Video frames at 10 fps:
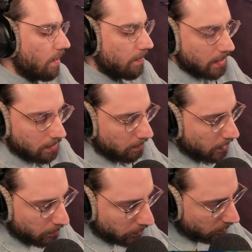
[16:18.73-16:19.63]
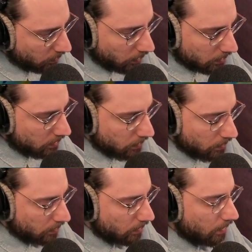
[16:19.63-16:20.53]
amazing people to talk
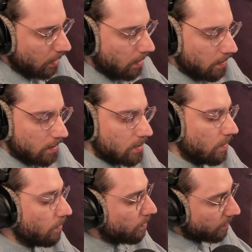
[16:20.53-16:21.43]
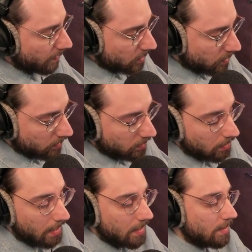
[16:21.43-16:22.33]
to. Extremely
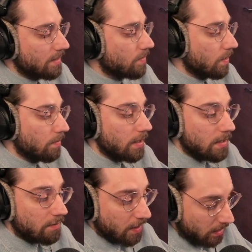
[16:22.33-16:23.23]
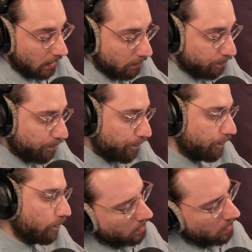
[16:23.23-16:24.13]
professional and extremely friendly.
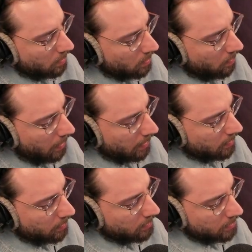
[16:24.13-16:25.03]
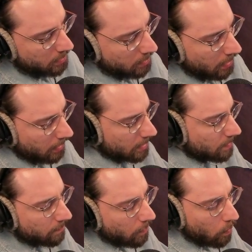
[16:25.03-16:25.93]
All right, that's it
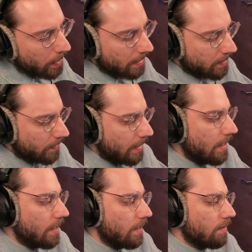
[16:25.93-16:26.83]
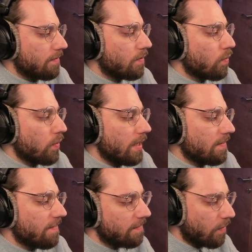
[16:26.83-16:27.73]
for week 3. For week
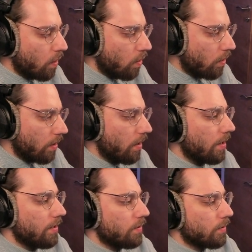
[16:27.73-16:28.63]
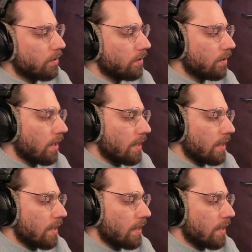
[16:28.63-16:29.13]
4, you will